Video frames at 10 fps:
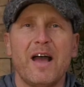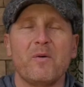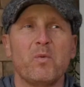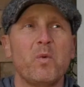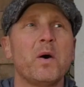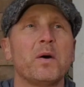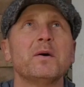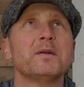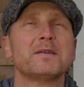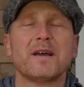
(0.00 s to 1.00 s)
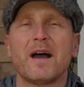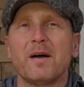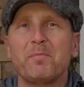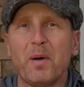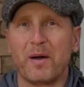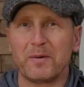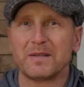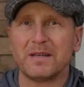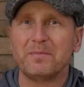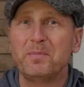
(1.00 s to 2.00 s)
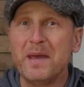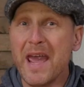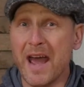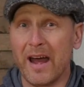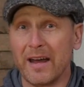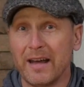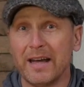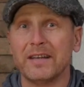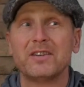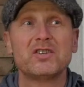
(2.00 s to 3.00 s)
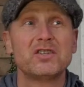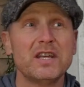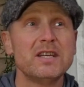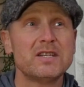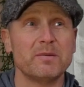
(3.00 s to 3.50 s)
What about a beer? A ginger